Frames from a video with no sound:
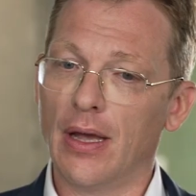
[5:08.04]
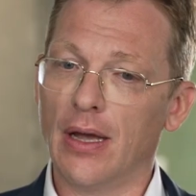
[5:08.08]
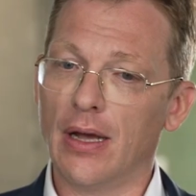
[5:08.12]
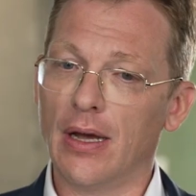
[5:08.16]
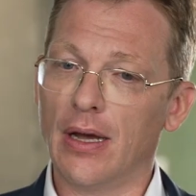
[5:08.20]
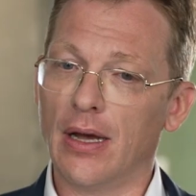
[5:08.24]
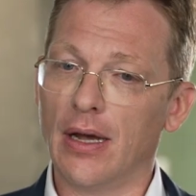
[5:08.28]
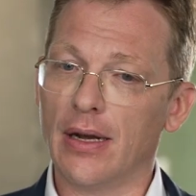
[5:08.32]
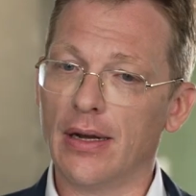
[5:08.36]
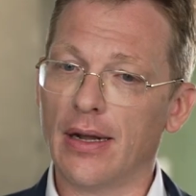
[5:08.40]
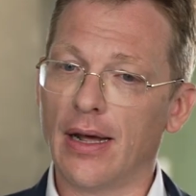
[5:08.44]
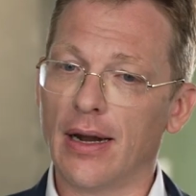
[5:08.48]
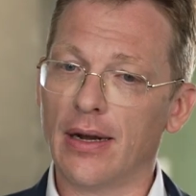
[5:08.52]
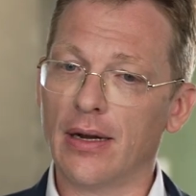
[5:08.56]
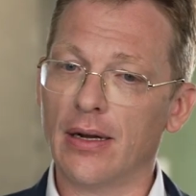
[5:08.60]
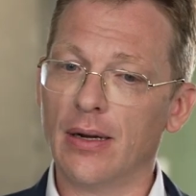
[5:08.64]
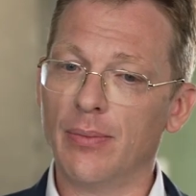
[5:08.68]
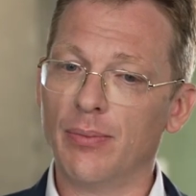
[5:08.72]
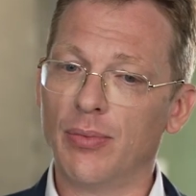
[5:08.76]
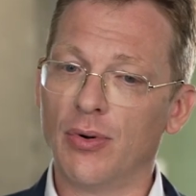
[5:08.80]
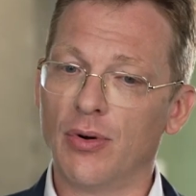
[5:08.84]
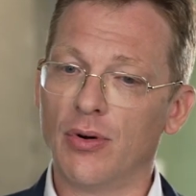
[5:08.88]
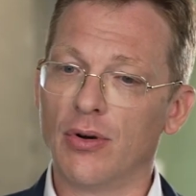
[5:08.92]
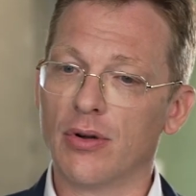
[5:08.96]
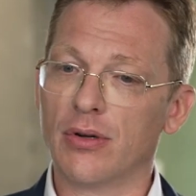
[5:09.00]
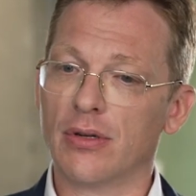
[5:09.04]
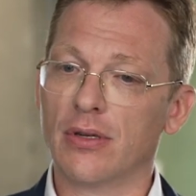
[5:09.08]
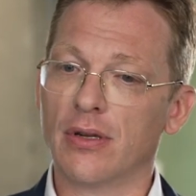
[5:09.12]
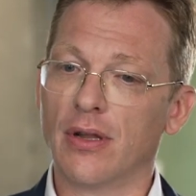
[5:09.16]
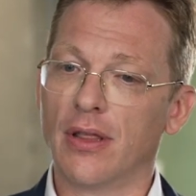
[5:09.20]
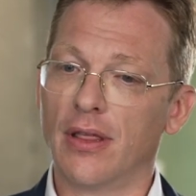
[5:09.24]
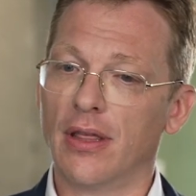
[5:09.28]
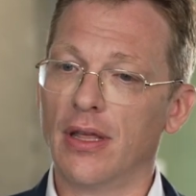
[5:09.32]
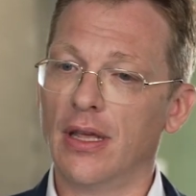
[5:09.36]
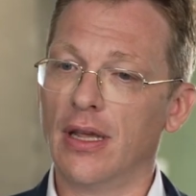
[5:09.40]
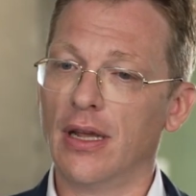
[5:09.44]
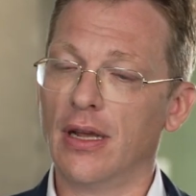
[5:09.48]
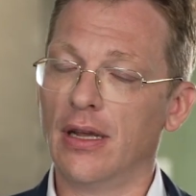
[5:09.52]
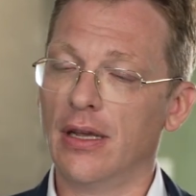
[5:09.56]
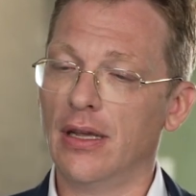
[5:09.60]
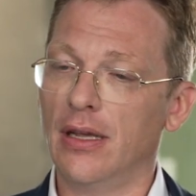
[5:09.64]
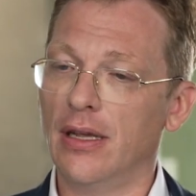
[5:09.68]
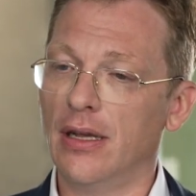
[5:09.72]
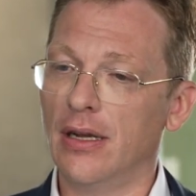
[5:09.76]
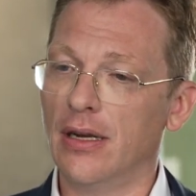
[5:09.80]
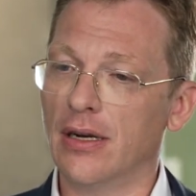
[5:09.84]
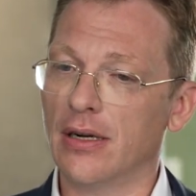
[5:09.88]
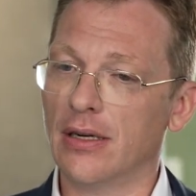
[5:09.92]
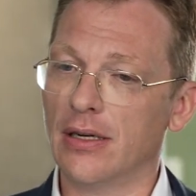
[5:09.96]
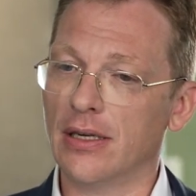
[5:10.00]
Uh, another important thing
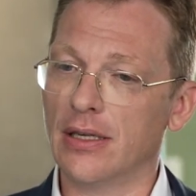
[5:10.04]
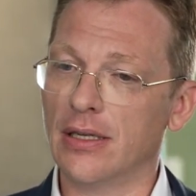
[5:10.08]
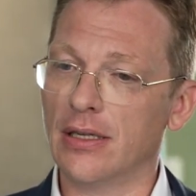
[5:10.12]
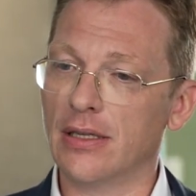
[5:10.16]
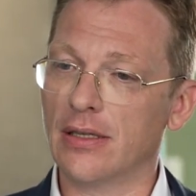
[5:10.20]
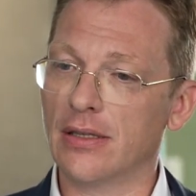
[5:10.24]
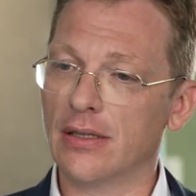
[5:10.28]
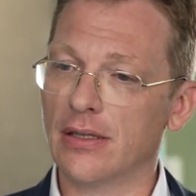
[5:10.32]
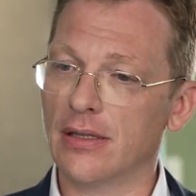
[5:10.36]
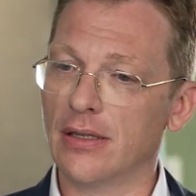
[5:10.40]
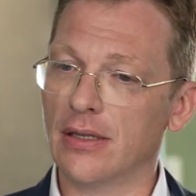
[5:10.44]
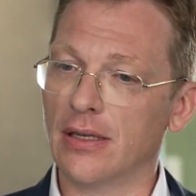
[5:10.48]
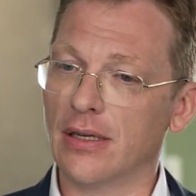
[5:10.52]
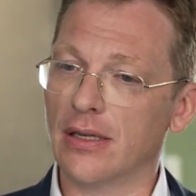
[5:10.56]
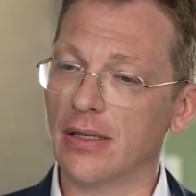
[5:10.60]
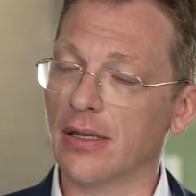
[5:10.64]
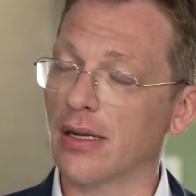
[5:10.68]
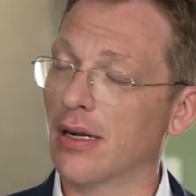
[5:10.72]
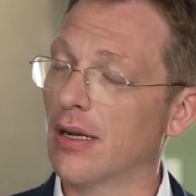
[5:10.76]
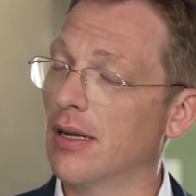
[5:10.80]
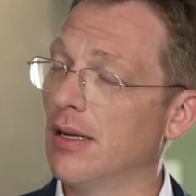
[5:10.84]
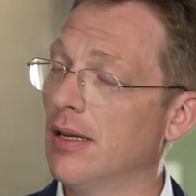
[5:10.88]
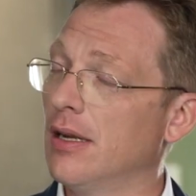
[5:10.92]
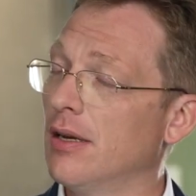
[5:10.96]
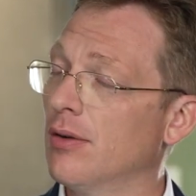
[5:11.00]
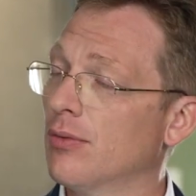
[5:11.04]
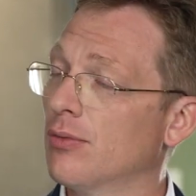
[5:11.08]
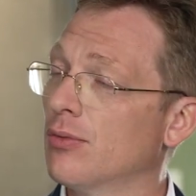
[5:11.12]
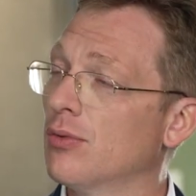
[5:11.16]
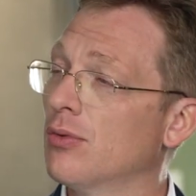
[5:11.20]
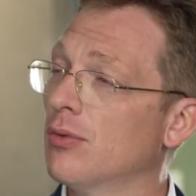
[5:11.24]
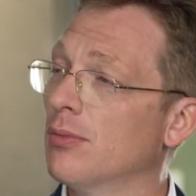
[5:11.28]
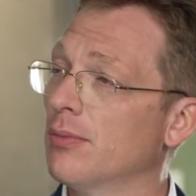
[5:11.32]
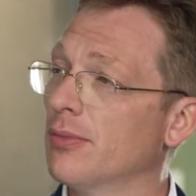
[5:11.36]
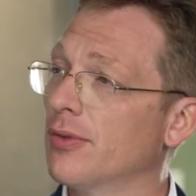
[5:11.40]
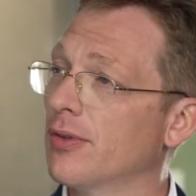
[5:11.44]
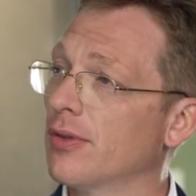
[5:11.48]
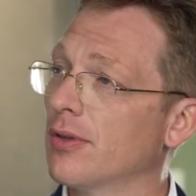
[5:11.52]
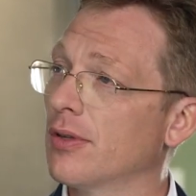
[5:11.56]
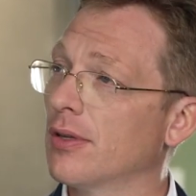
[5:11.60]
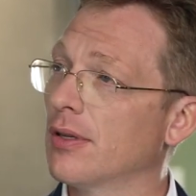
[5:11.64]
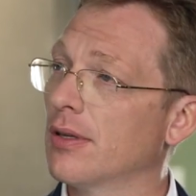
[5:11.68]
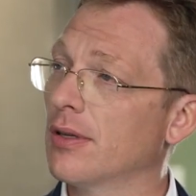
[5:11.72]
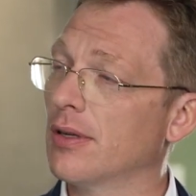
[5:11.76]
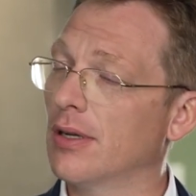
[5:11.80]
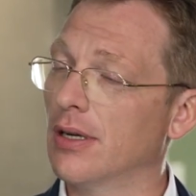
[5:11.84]
here is uh, the clean rooms.